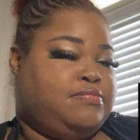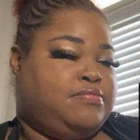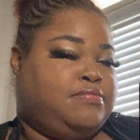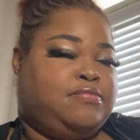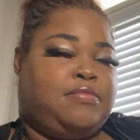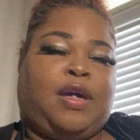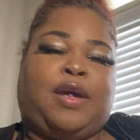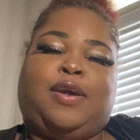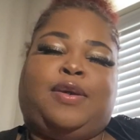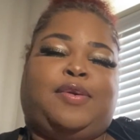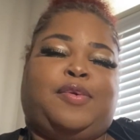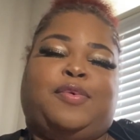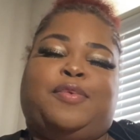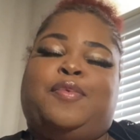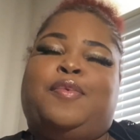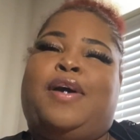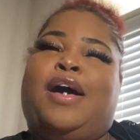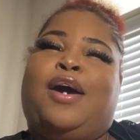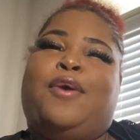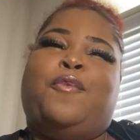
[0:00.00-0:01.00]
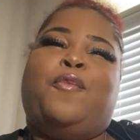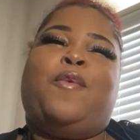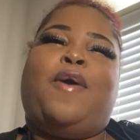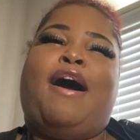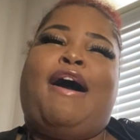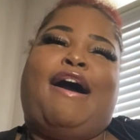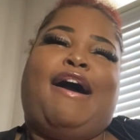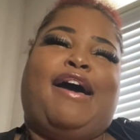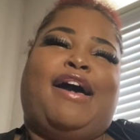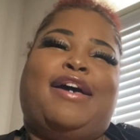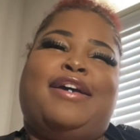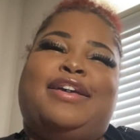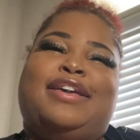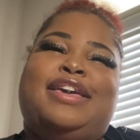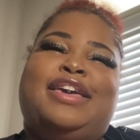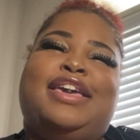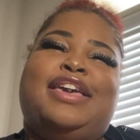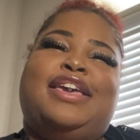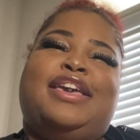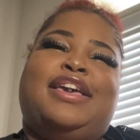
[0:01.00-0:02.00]
Like, why?
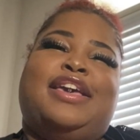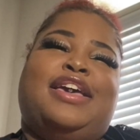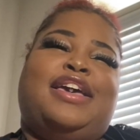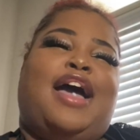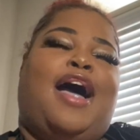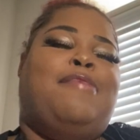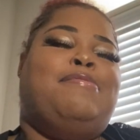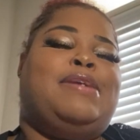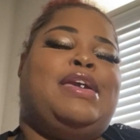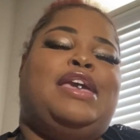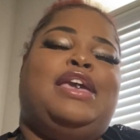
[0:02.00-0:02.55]
I mean,